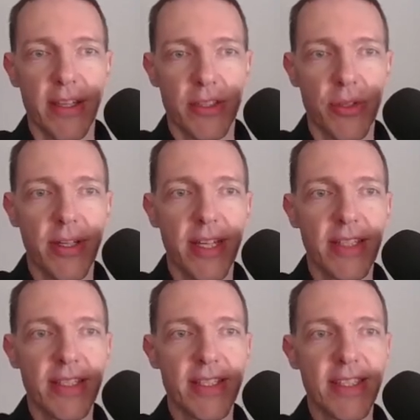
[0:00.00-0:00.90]
So you
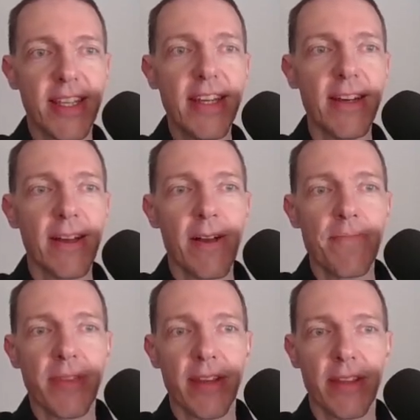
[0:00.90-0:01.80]
can see
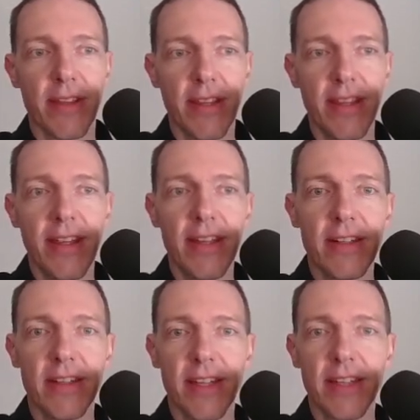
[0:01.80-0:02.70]
here
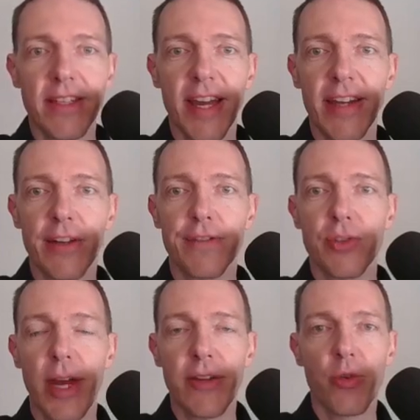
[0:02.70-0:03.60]
it kind of
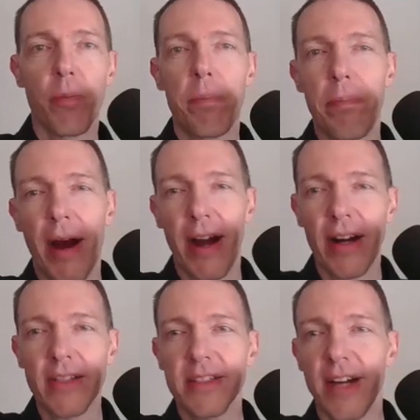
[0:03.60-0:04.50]
tried to
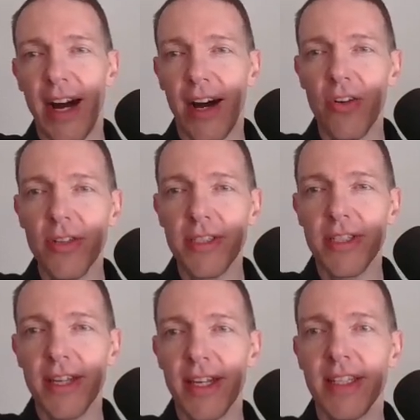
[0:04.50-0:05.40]
parse
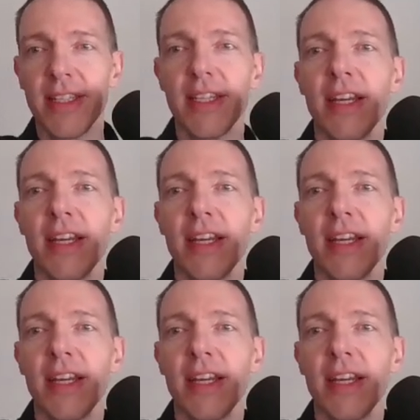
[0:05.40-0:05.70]
out. And